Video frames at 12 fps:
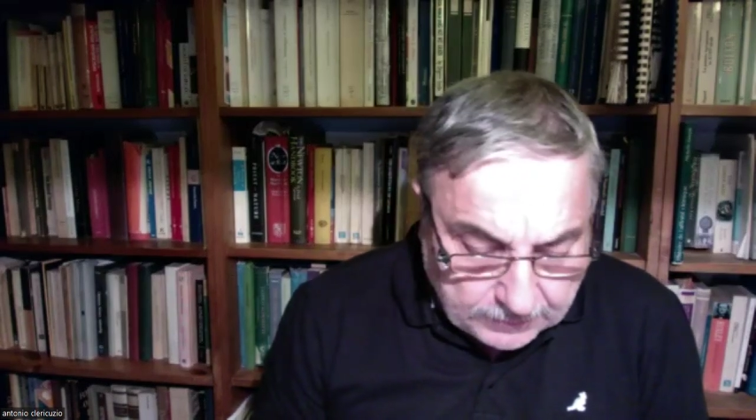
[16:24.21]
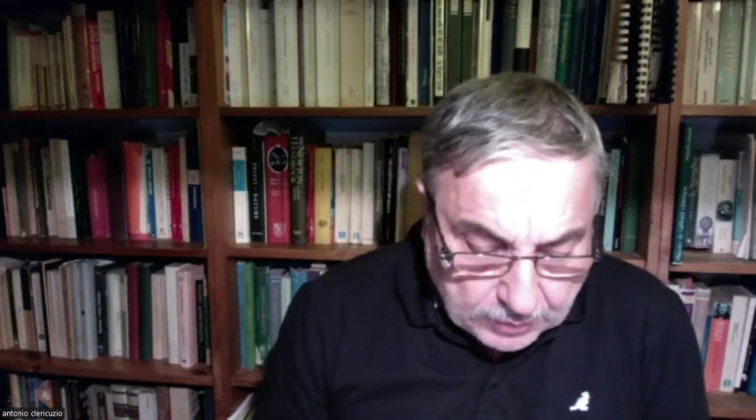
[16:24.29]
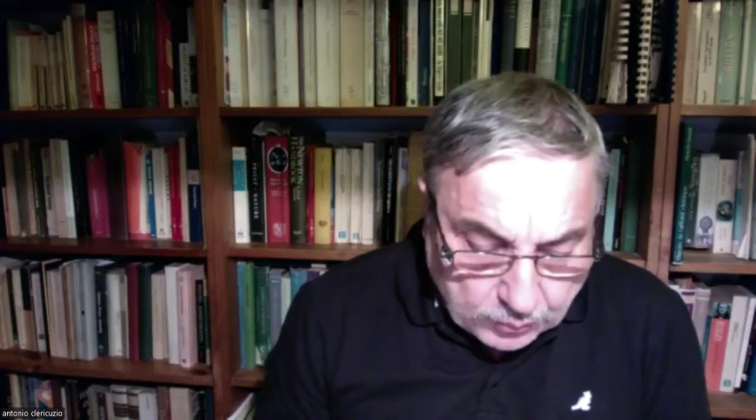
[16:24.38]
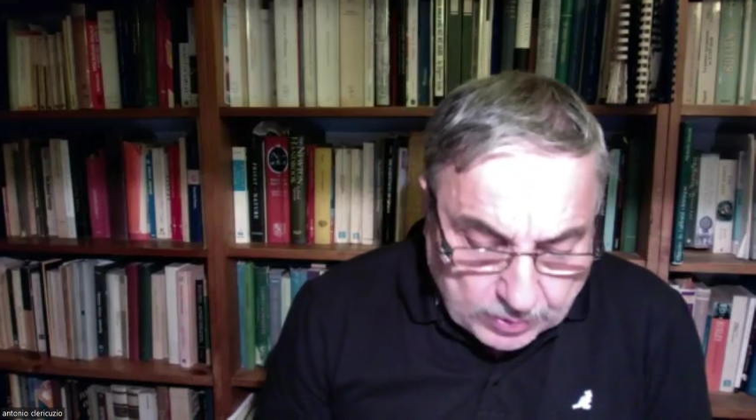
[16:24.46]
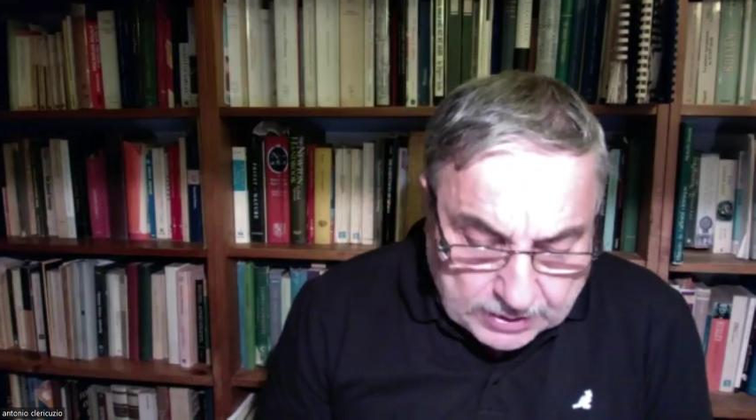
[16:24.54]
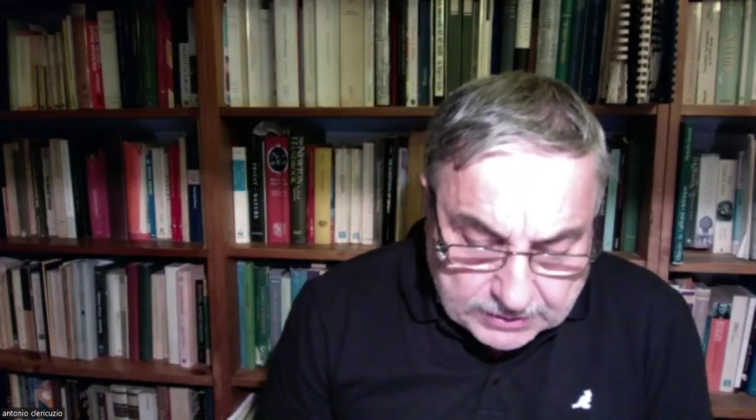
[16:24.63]

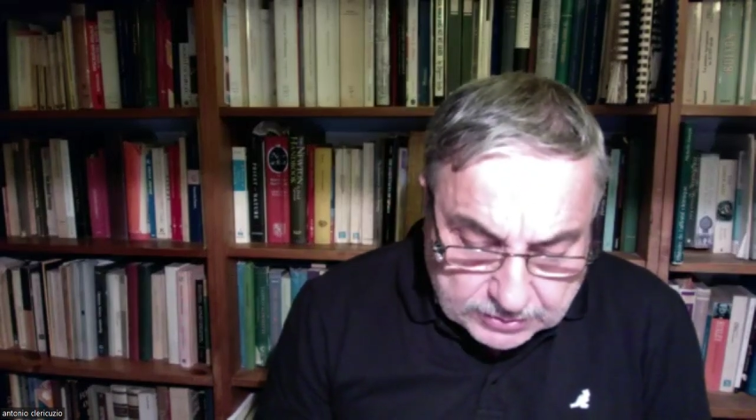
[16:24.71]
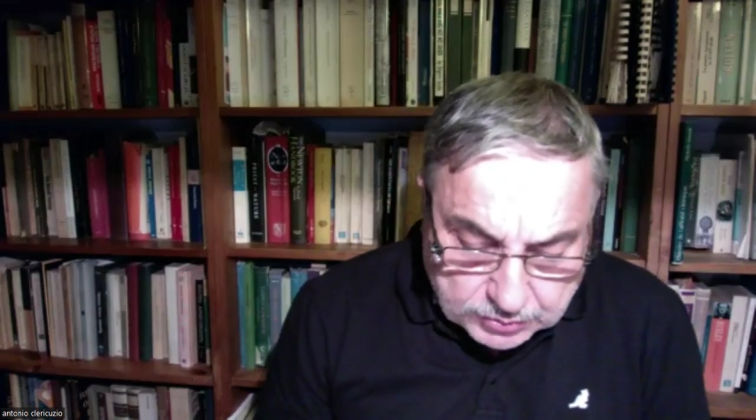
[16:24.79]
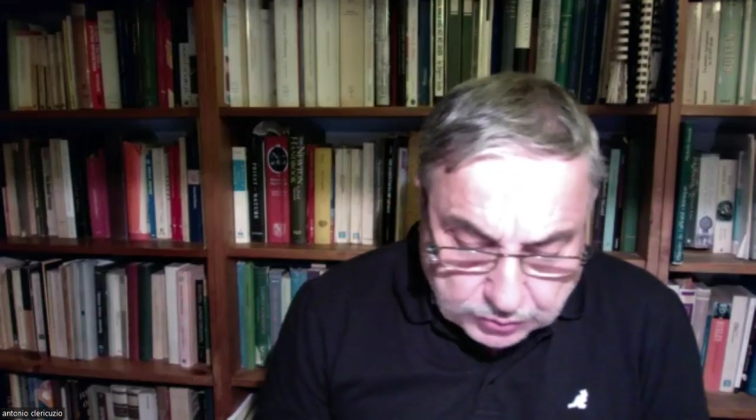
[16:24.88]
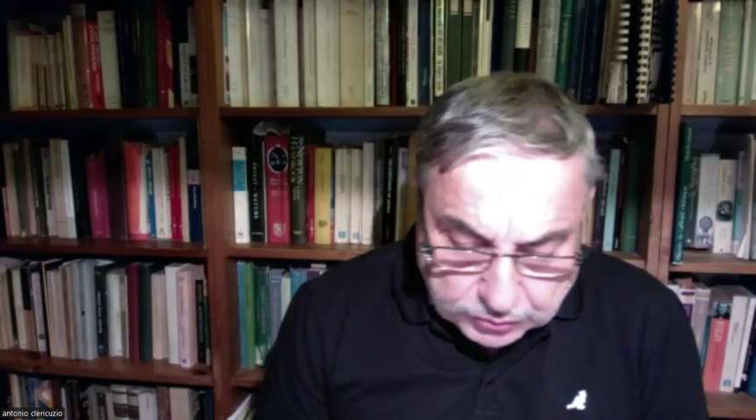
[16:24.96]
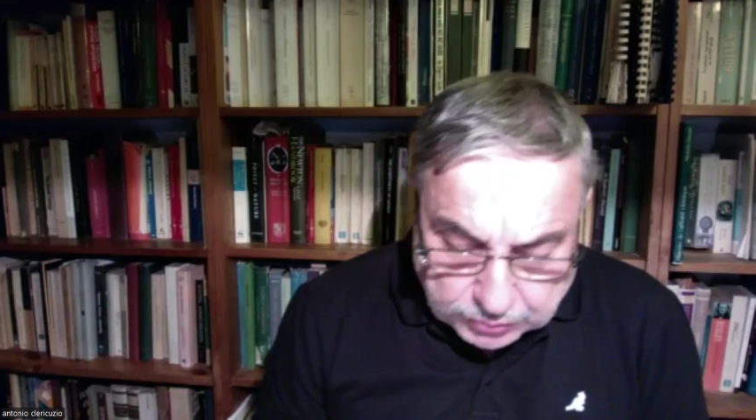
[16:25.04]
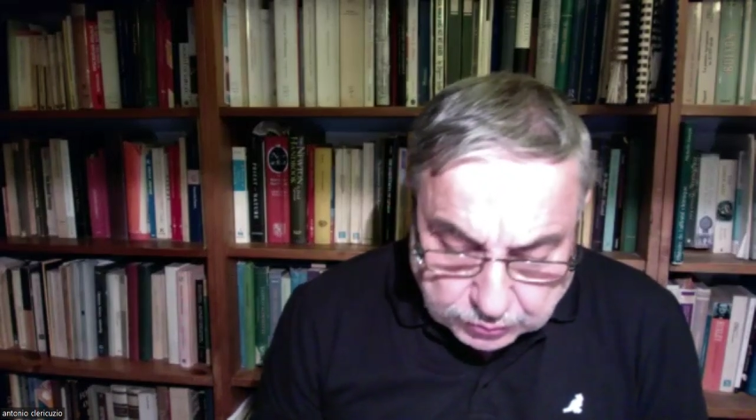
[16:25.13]
Willis resorted to